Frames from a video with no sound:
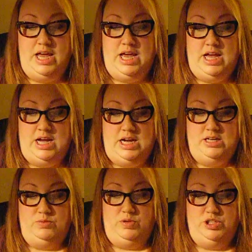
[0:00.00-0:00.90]

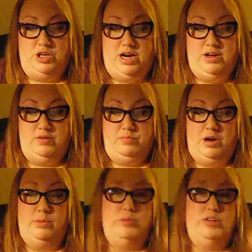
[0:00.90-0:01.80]
and which I am
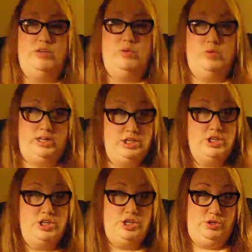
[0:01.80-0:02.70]
probably going
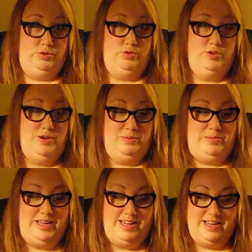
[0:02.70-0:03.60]
to do,
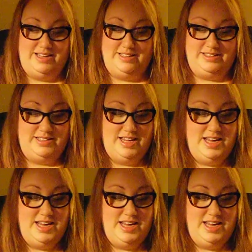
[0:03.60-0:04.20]
because